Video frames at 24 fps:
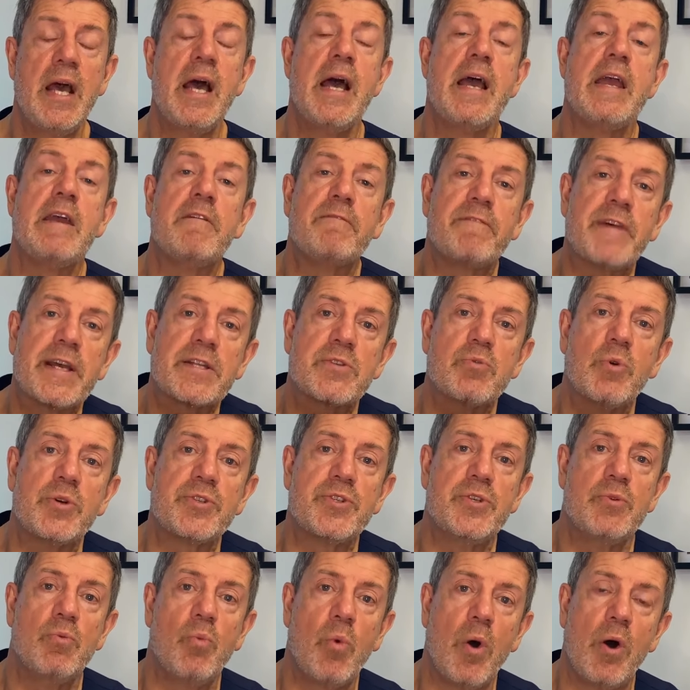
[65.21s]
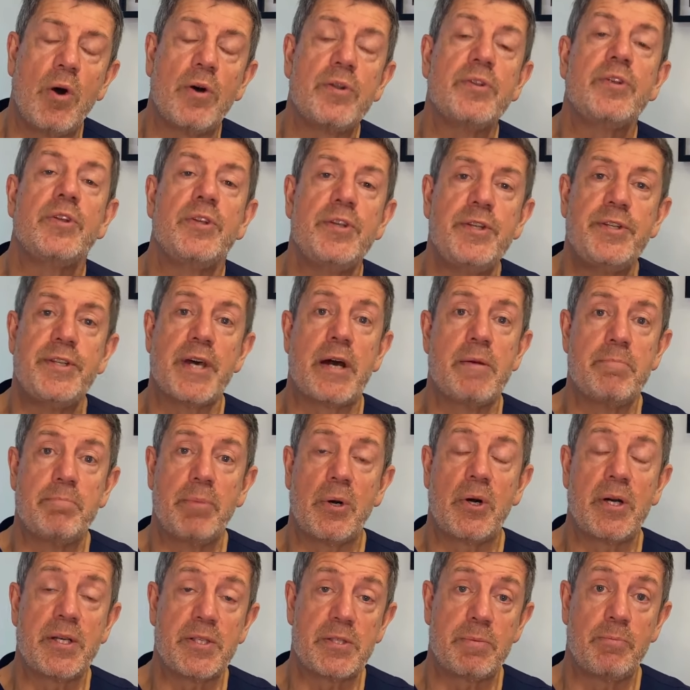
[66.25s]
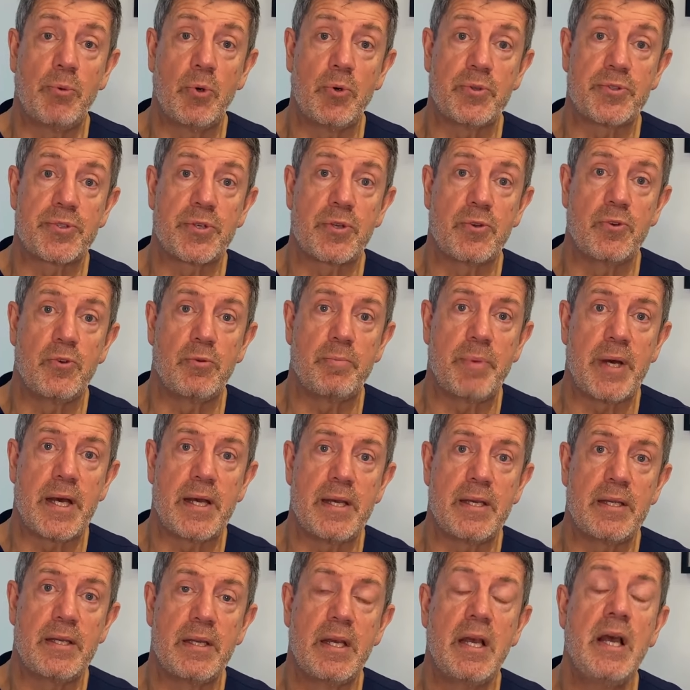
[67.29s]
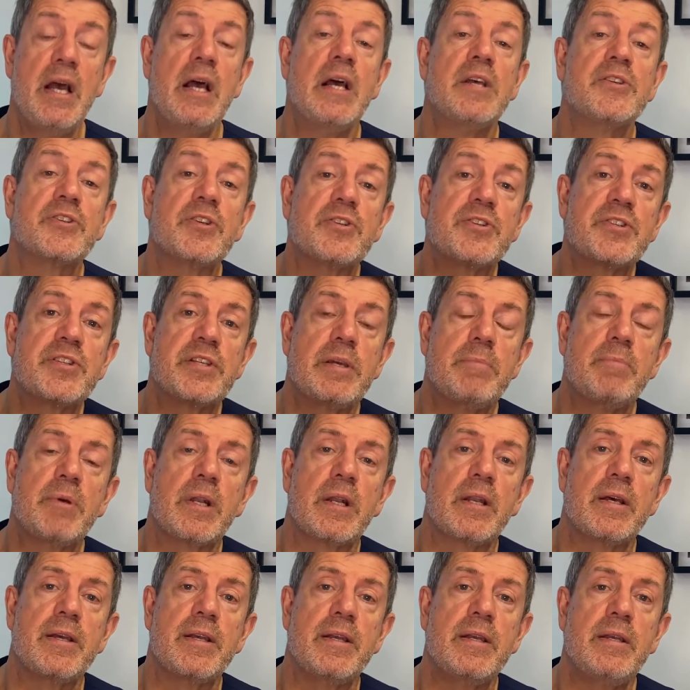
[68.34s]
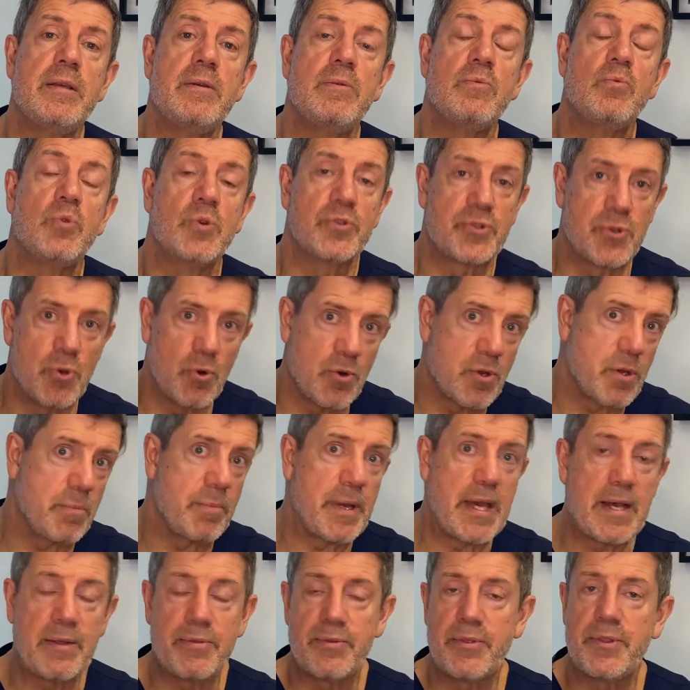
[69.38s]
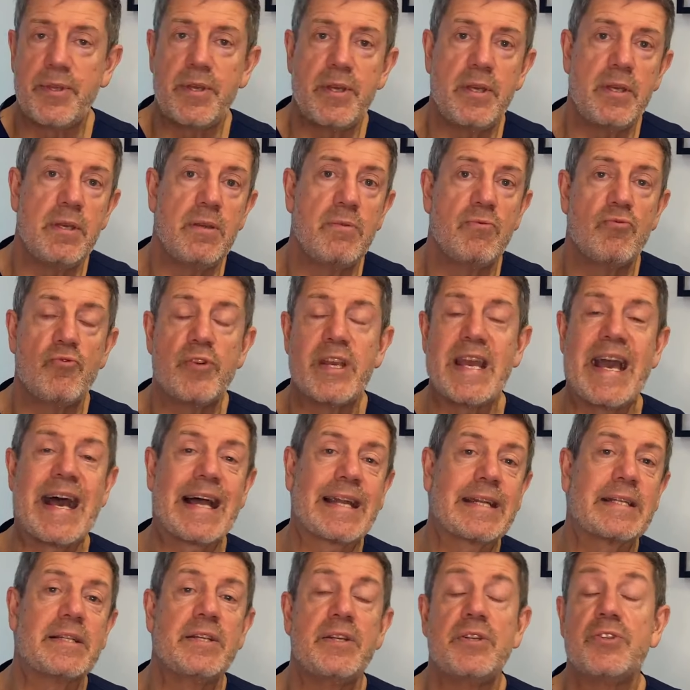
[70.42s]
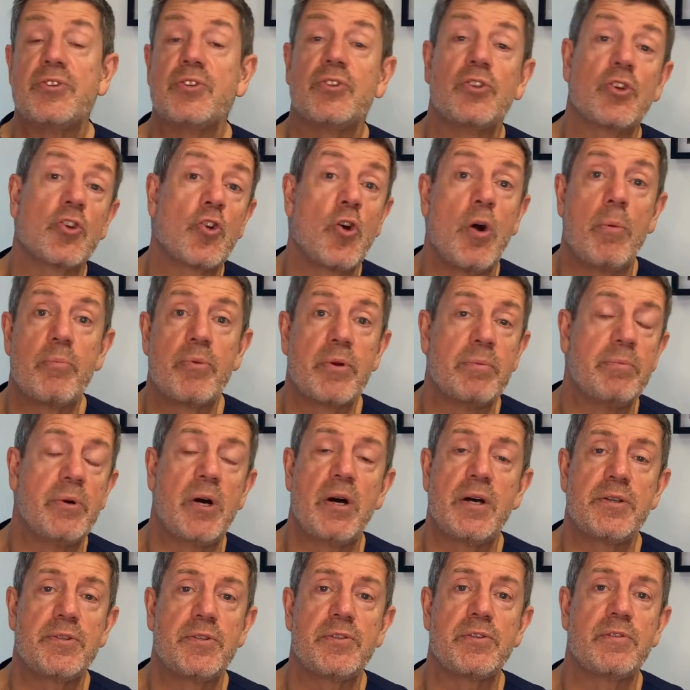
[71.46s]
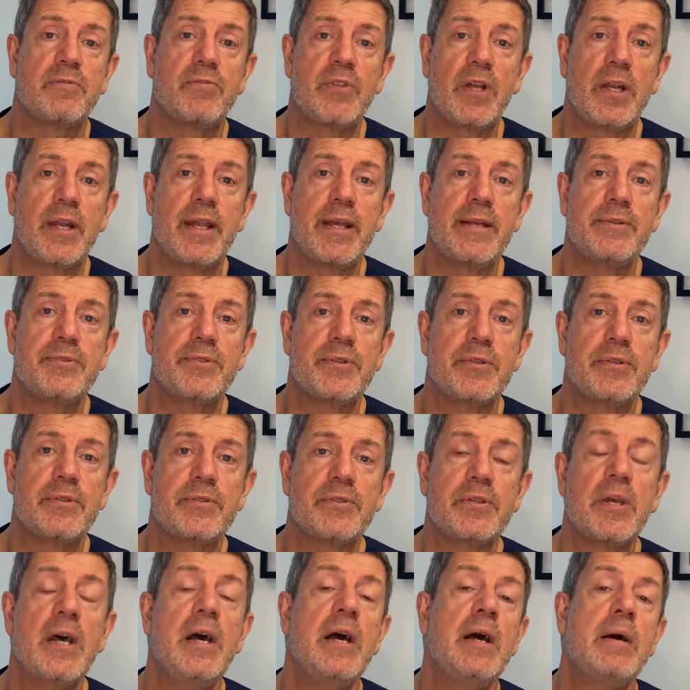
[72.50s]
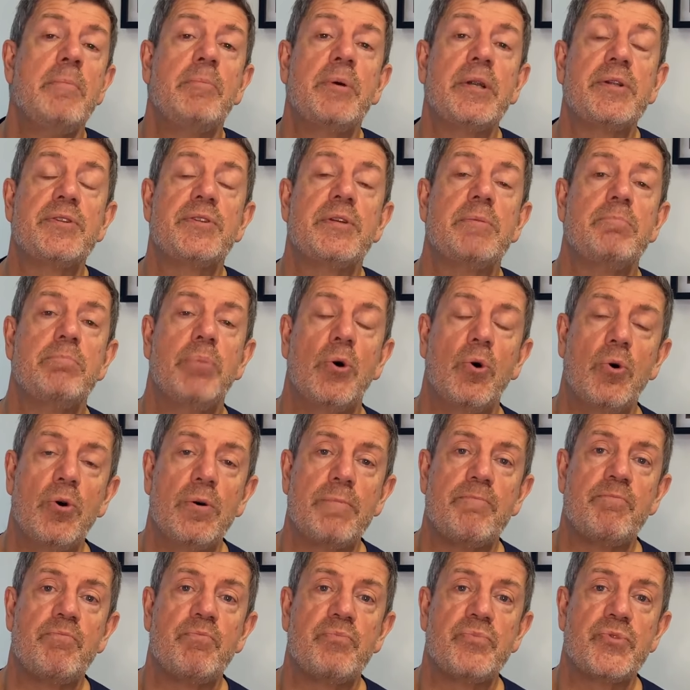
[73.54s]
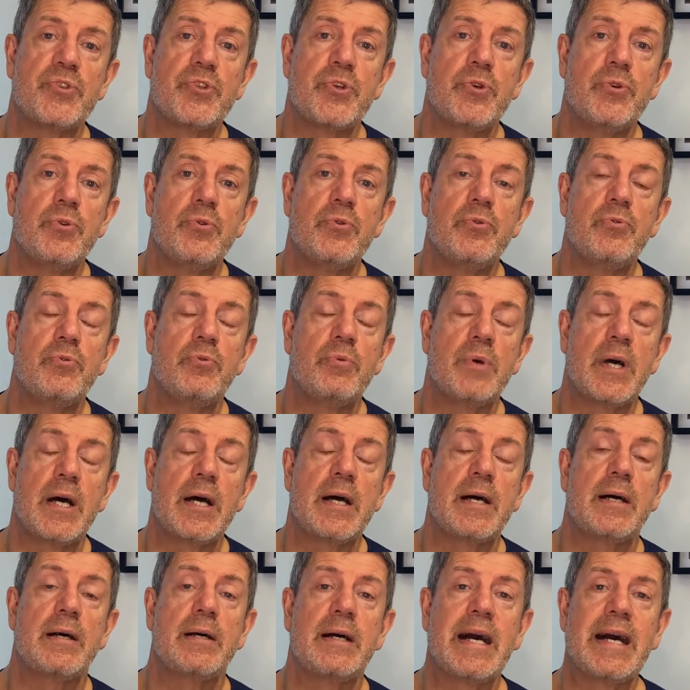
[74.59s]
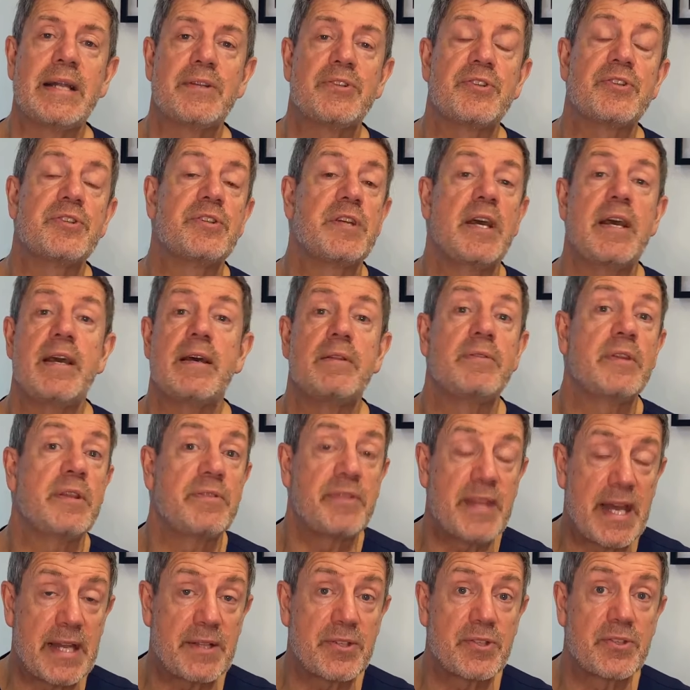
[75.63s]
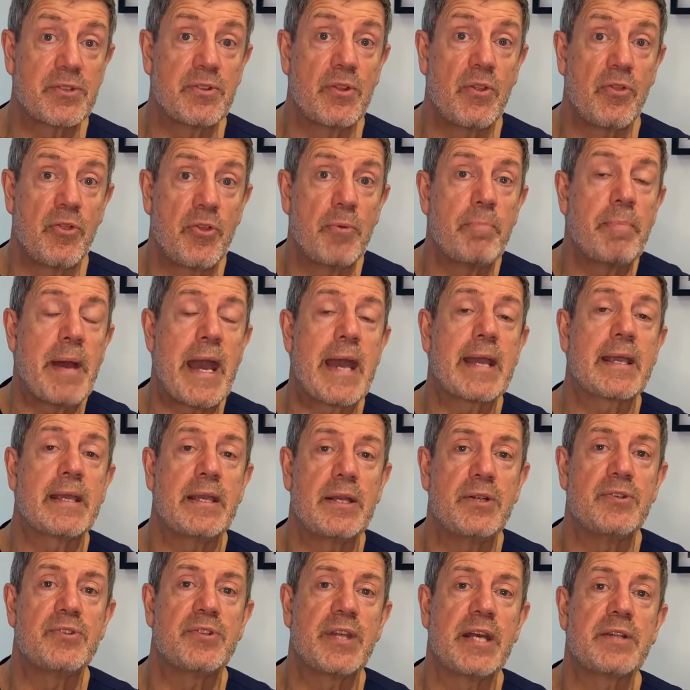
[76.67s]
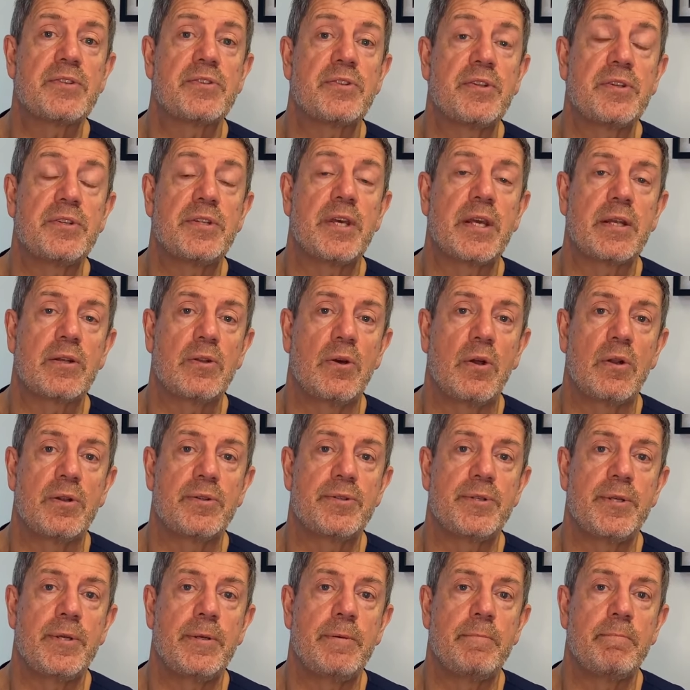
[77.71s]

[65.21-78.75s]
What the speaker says: If that's what you want, you don't buy a sports coupe. So similarly, we'll talk about the realities and the compromises of the lenses, but it's important to understand that that's the package, that's the technology.